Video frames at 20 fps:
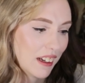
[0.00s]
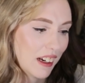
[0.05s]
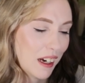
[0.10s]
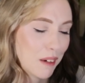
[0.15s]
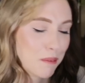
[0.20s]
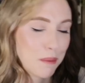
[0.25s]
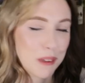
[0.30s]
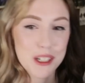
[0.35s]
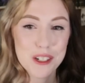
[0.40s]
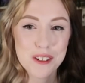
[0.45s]

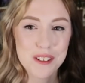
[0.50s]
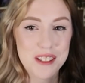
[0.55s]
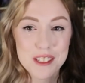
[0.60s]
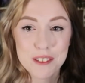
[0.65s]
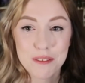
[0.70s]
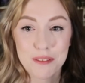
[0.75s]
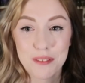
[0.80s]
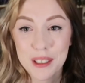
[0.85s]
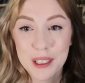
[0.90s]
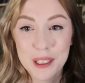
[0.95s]
I'm pretty sure there's
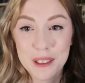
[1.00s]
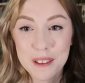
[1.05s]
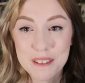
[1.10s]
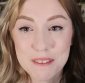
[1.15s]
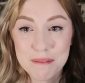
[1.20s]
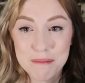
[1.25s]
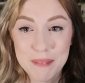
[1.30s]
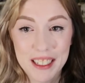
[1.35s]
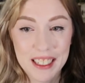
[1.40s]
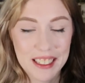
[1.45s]
a video
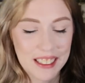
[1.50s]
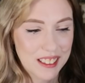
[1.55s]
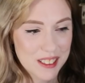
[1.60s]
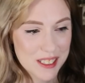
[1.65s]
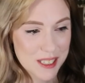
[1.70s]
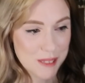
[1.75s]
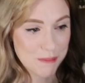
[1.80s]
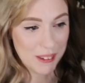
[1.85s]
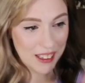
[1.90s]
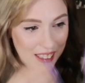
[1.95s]
of me
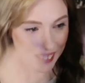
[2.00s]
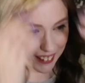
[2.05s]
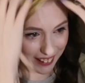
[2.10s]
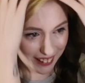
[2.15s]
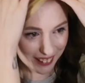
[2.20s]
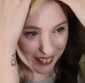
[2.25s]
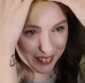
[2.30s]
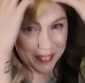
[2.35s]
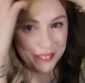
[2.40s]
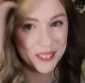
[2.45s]
just being
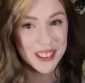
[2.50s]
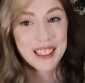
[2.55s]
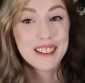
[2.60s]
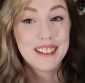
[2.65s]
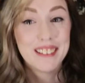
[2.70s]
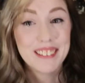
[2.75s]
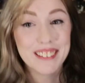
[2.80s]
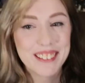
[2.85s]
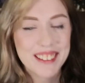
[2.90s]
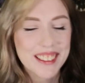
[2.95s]
like, oh my
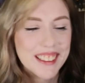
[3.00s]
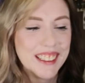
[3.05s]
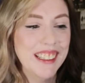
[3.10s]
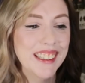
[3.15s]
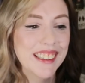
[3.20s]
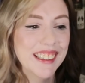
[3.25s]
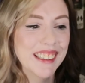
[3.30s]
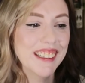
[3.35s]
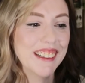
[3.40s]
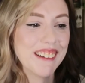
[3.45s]
god,
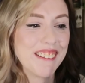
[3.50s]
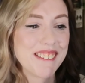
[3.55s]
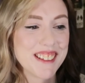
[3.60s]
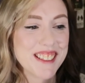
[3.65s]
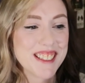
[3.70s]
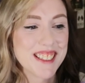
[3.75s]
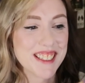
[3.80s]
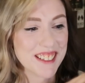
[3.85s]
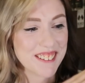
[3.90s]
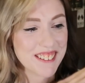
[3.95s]
I
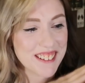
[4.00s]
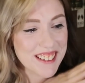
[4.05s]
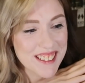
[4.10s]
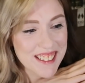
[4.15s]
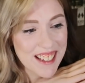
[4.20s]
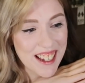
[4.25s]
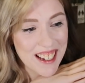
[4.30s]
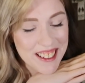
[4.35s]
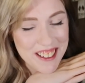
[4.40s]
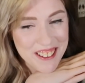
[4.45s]
was so
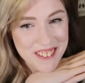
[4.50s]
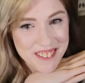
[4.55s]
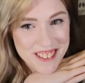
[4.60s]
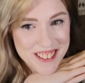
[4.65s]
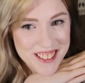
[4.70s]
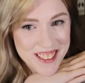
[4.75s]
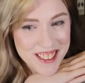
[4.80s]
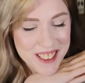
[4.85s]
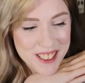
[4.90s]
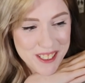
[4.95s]
excited, it
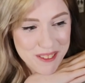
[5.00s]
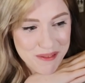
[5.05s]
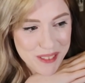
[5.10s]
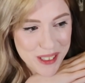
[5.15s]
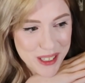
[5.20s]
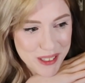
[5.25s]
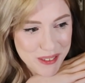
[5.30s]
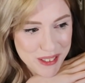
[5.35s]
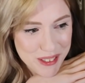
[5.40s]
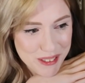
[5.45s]
was such a
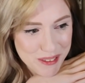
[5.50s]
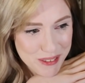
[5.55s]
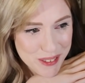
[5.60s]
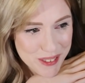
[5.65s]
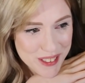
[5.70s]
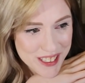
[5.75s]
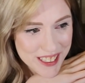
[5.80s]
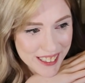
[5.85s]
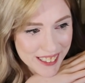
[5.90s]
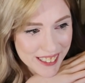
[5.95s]
moment for
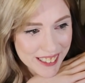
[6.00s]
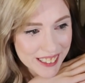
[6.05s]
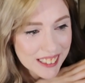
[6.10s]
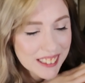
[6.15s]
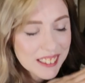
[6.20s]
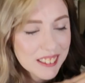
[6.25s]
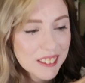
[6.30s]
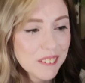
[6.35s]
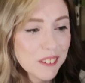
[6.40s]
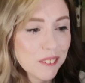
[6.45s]
me.
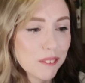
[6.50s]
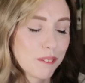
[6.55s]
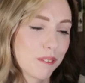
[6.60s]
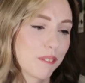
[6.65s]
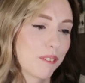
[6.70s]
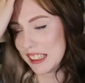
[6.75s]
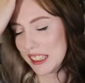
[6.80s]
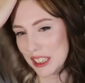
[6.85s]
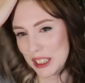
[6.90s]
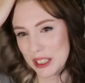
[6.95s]

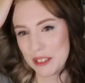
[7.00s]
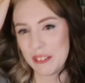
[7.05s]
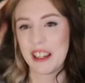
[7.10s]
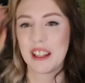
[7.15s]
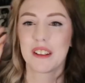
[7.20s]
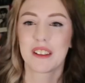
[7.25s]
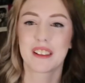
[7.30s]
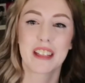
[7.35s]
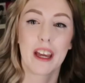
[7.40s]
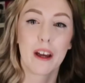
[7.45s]
Do I
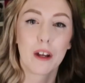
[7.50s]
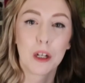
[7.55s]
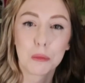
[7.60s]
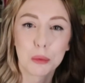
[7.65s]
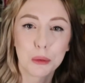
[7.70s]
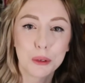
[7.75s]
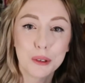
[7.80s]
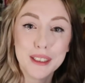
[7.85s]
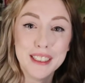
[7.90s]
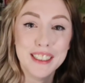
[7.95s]
look
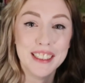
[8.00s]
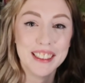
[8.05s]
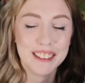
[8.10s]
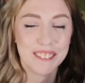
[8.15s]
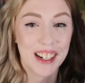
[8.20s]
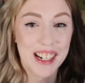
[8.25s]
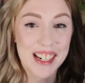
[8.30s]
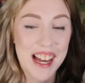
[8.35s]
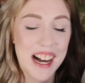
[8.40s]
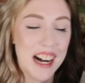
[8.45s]
terrible
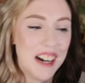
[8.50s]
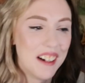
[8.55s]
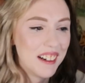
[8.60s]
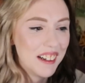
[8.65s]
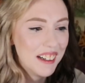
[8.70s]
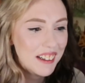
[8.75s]
right now?